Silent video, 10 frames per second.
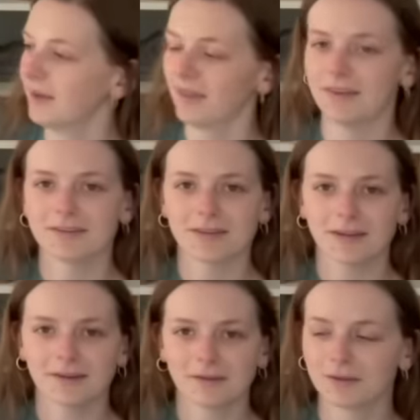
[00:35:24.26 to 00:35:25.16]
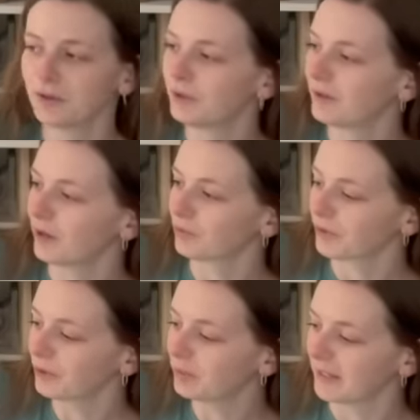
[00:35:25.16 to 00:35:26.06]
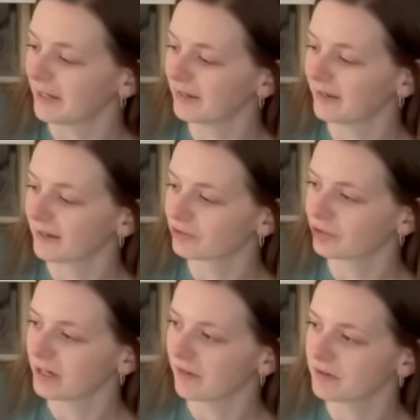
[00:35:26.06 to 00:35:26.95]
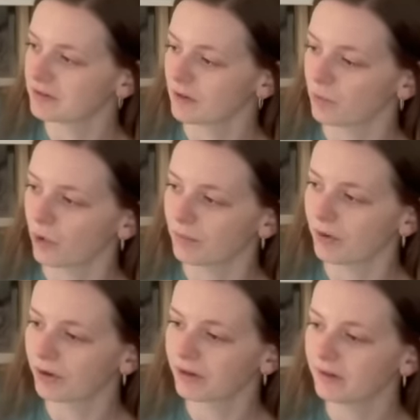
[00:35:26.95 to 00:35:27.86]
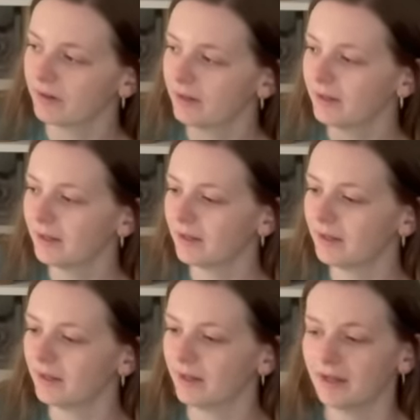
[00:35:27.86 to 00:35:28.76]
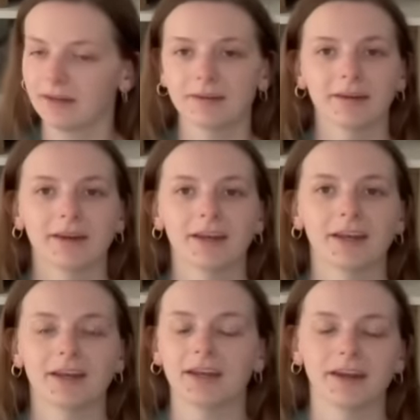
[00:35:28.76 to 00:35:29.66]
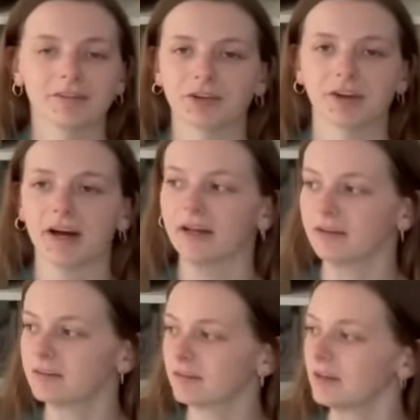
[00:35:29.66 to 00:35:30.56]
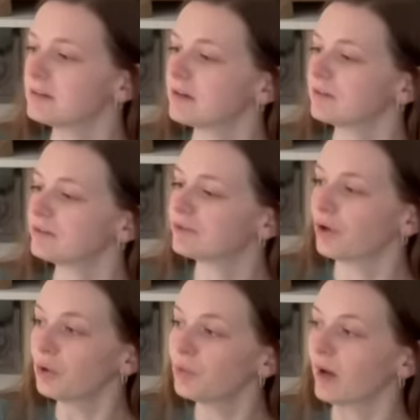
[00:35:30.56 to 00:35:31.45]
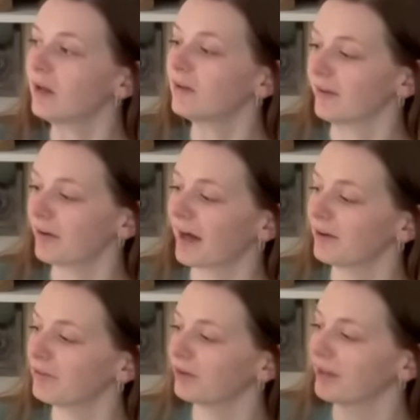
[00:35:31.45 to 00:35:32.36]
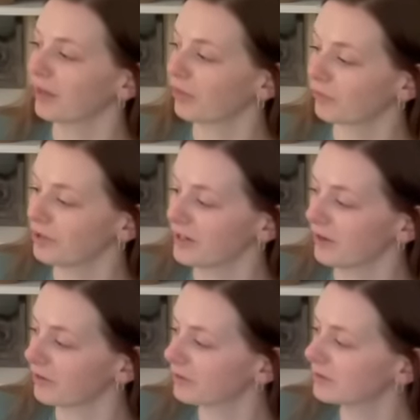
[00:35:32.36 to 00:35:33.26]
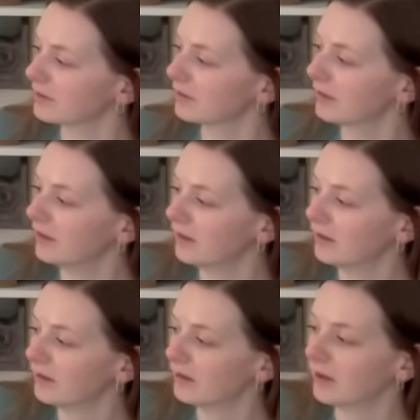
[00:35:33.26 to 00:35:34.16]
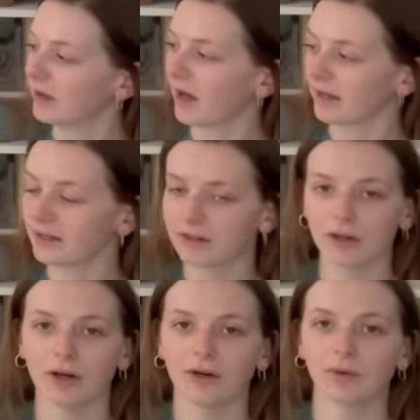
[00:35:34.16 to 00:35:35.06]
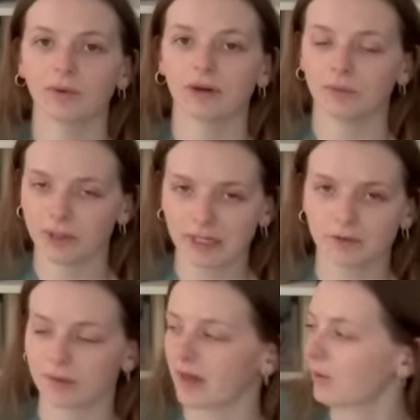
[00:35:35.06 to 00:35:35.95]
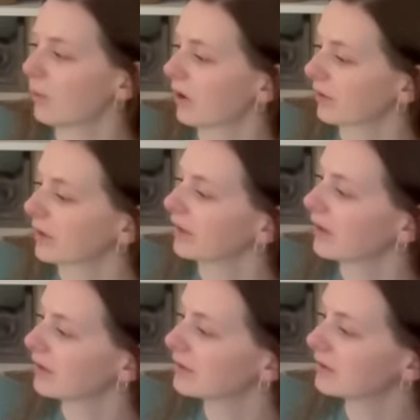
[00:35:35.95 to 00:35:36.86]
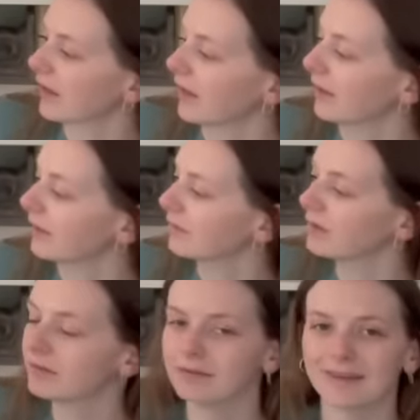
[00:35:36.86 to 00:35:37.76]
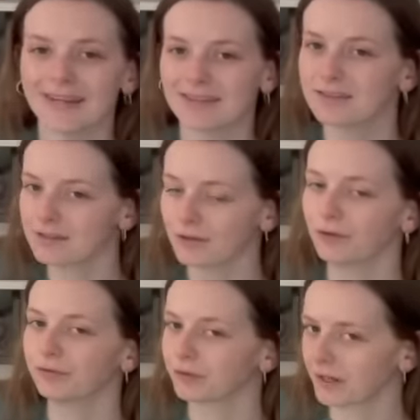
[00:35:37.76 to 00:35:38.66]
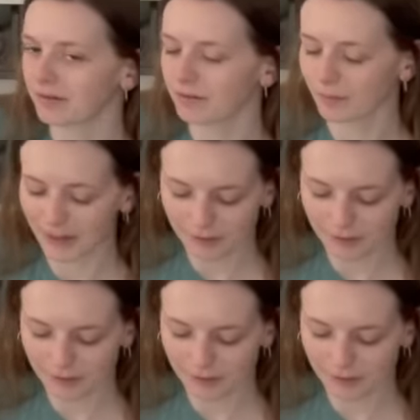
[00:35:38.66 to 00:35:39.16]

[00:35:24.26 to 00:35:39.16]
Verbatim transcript: This is a real plant. I actually got this at Walmart. It never dies. It does so well. I've had it for like three years. I can go weeks without watering this and it still forgives me.